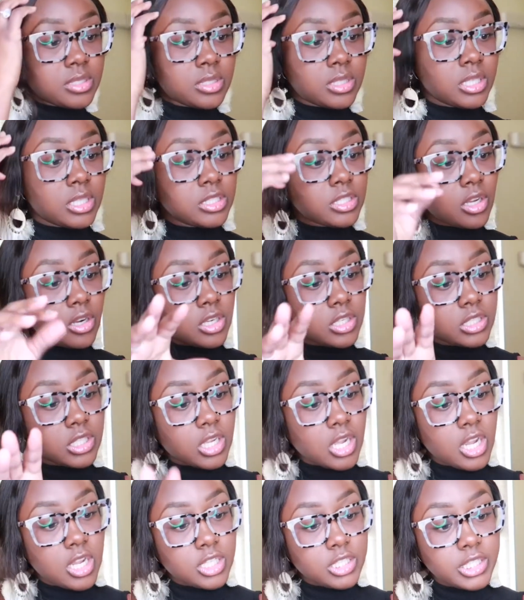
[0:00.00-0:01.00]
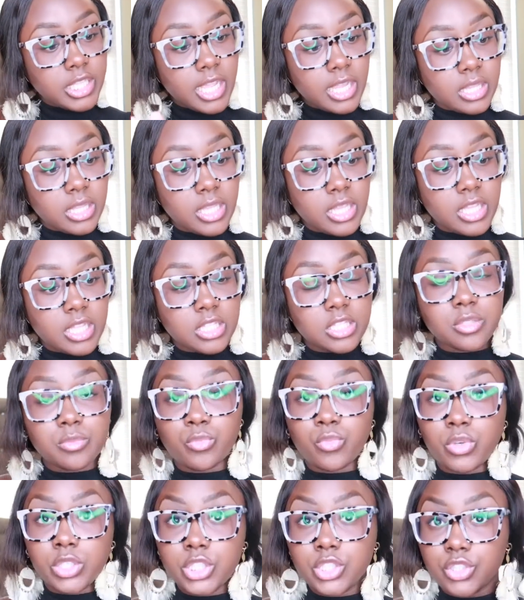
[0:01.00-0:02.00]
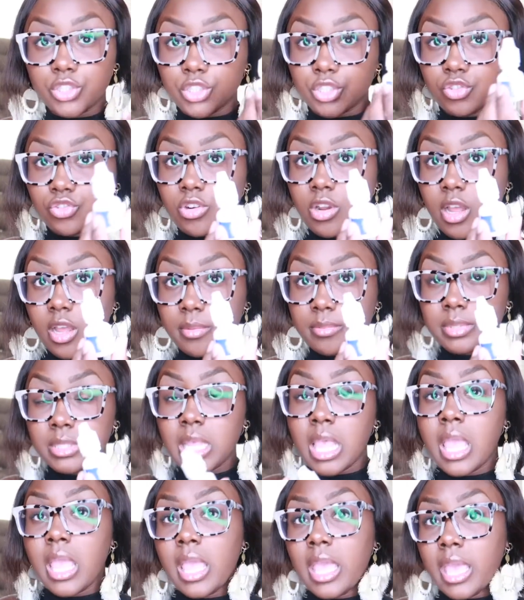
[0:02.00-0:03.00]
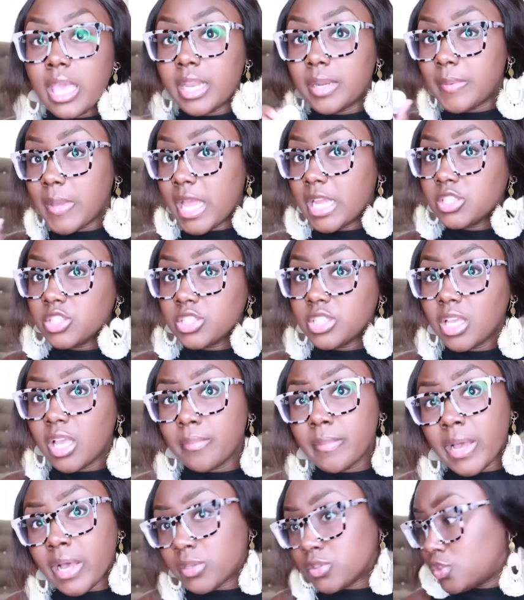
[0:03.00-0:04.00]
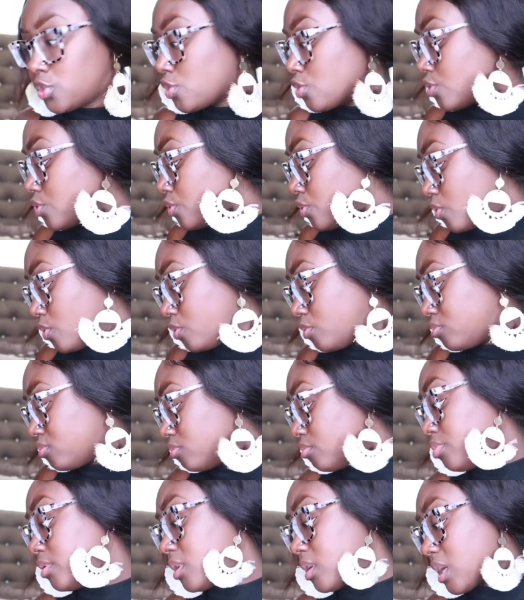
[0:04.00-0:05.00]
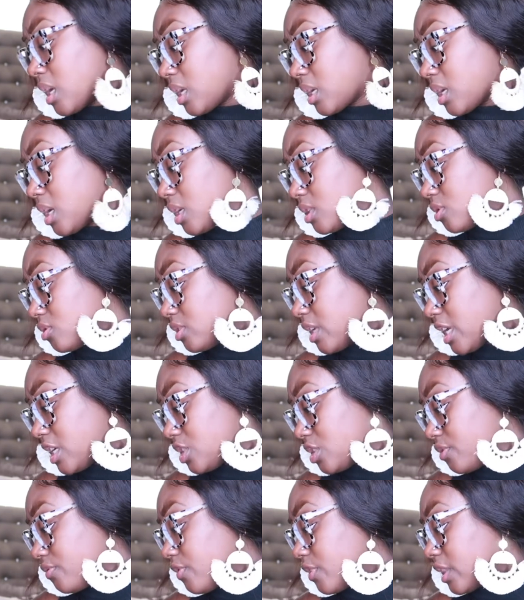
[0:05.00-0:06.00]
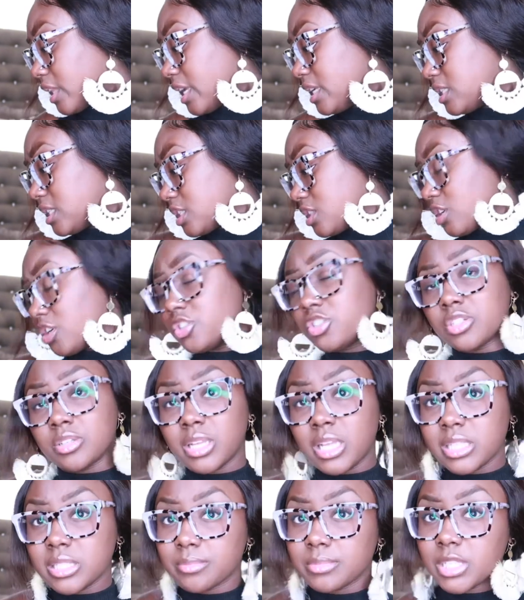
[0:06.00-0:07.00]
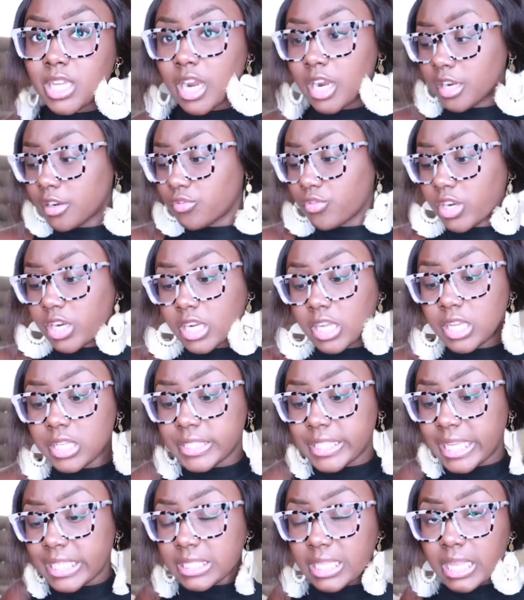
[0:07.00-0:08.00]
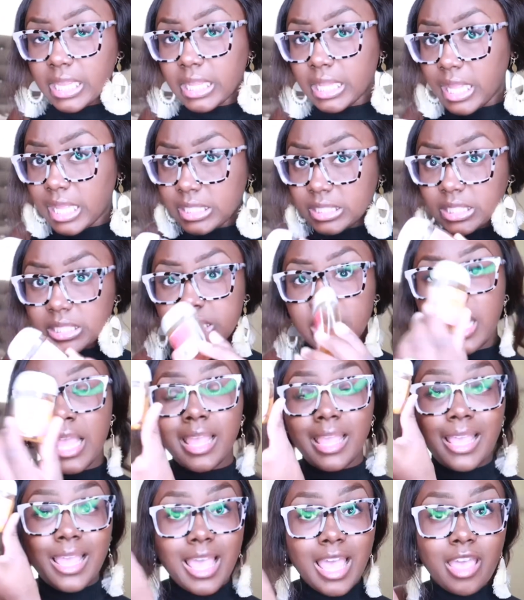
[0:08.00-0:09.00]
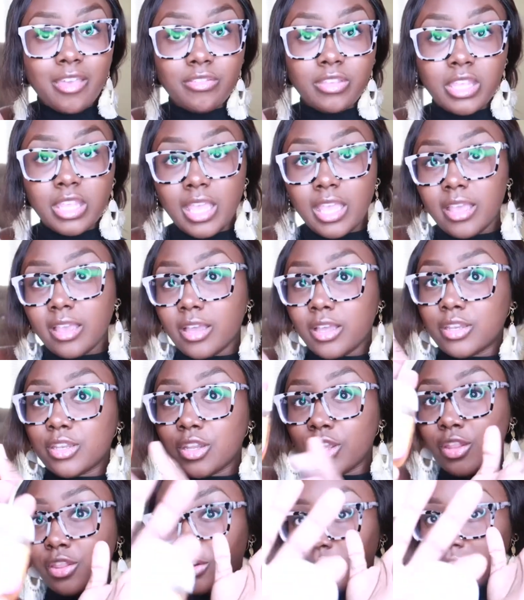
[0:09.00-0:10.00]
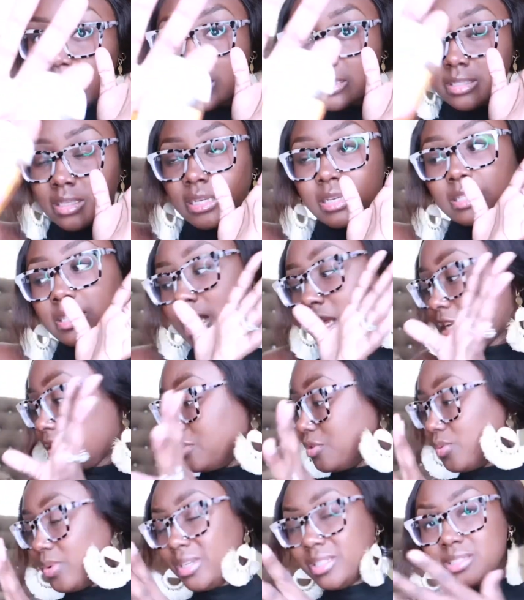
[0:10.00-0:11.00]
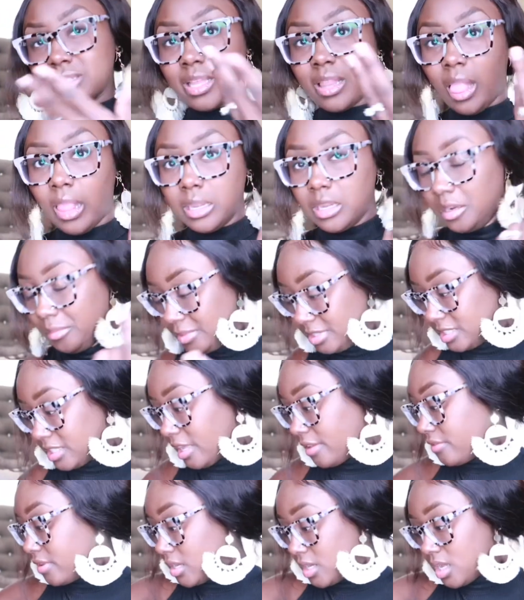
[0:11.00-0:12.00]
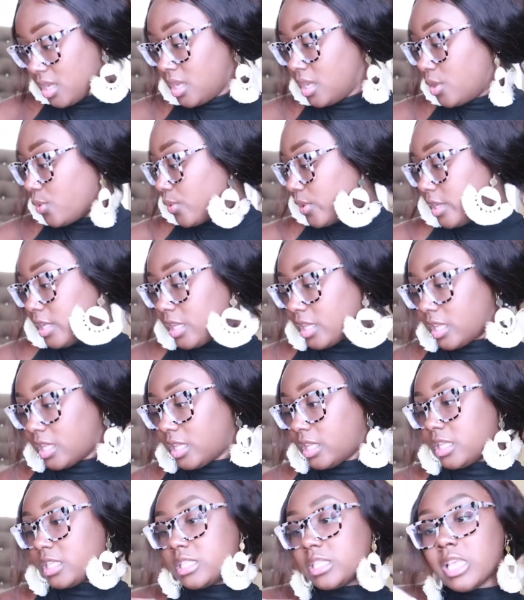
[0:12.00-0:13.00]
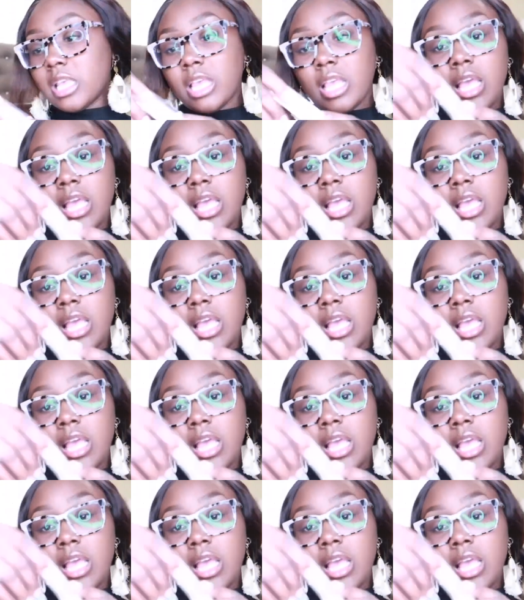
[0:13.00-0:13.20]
These are the contact lens moisture drops. And I'm actually about to book a consultation for LASIK surgery because I'm tired of wearing contacts and glasses. I have yet another hand sanitizer. What is that like number seven? Ridiculous.